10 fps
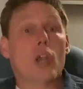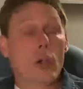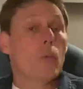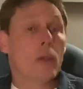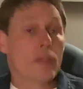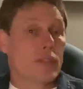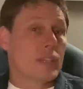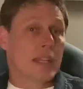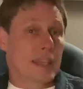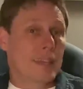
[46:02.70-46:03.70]
go where there's
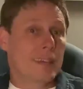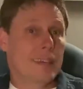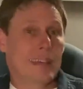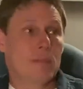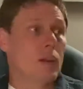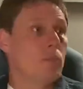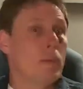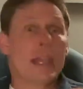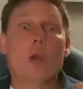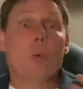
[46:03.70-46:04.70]
a need, and we'll
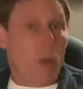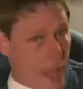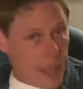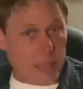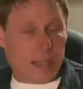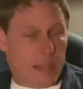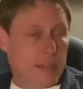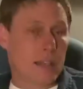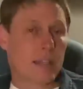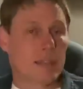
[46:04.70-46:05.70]
make a way to get
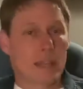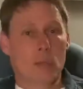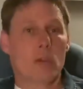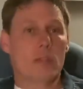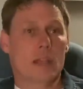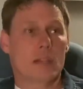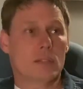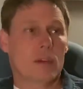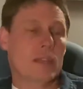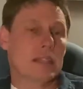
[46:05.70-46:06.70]
there, to get that word there.
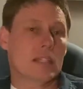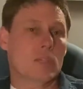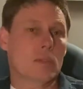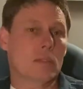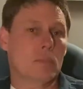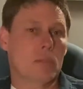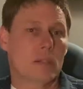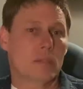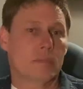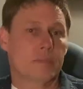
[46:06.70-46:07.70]
So I think that's what's
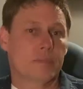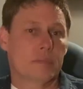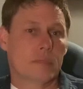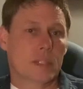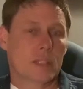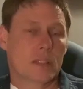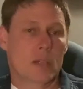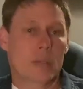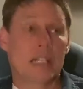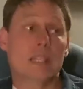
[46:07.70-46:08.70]
important.
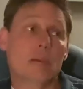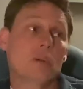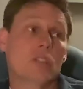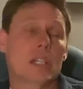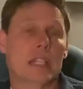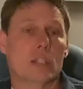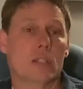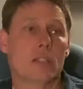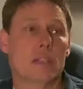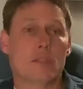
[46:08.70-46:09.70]
So it will change, it'll
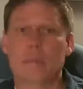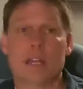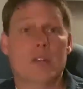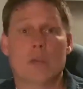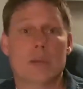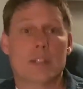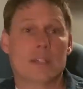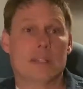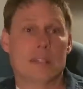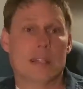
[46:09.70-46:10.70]
look different, but I don't know what it's
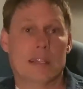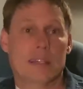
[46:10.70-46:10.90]
going to look like.